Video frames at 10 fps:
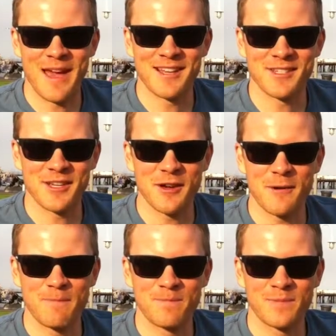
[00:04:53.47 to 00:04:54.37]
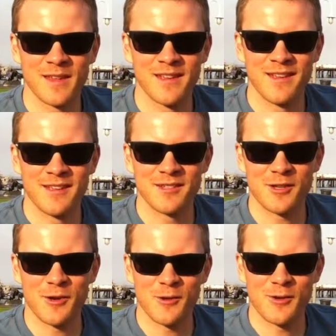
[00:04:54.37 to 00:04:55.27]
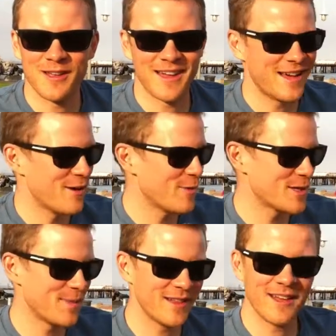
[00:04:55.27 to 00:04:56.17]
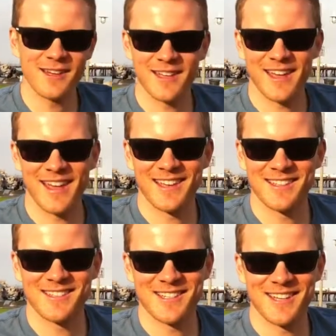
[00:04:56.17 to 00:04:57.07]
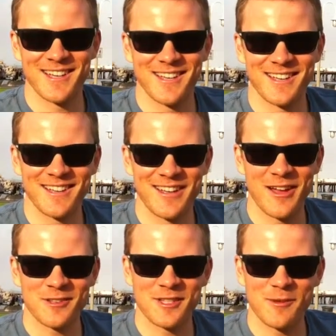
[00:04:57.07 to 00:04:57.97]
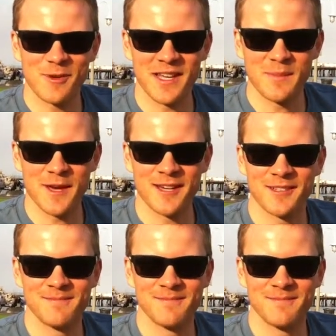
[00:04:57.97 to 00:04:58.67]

as I go. So wish me luck, and I'll see you when I get back.